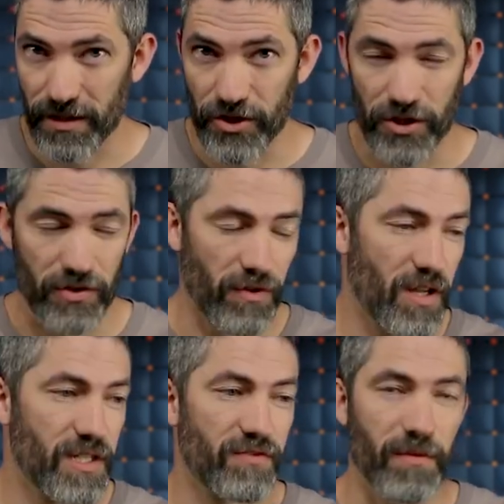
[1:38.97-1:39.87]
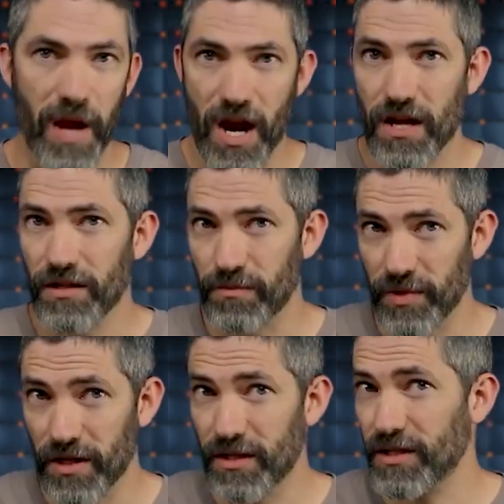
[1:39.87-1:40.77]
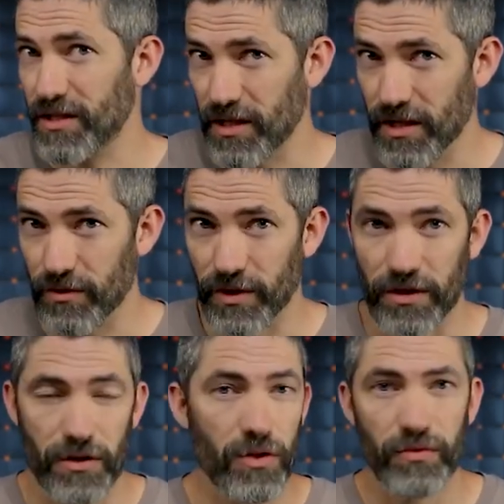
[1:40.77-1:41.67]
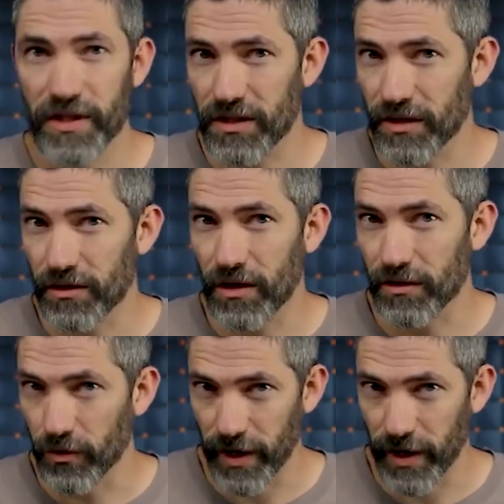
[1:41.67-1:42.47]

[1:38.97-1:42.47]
It just runs from A to B to C with no reasoning along the